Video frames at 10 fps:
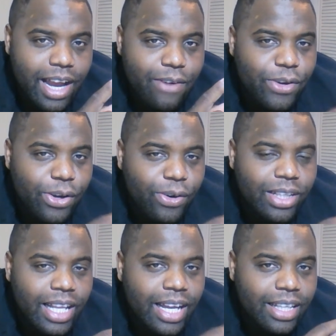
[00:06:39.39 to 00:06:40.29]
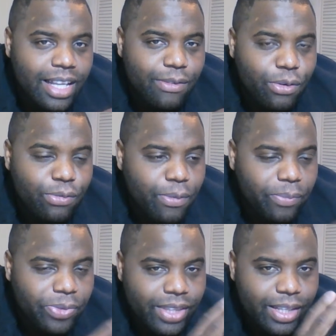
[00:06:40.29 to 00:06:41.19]
every online level
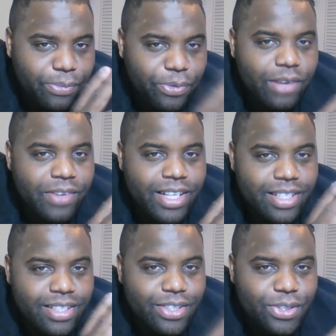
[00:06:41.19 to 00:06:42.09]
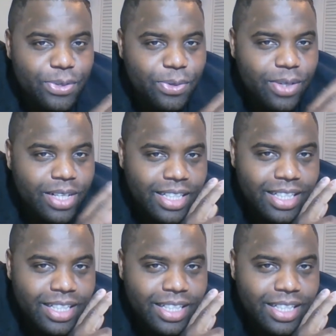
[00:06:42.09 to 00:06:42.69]
from the previous two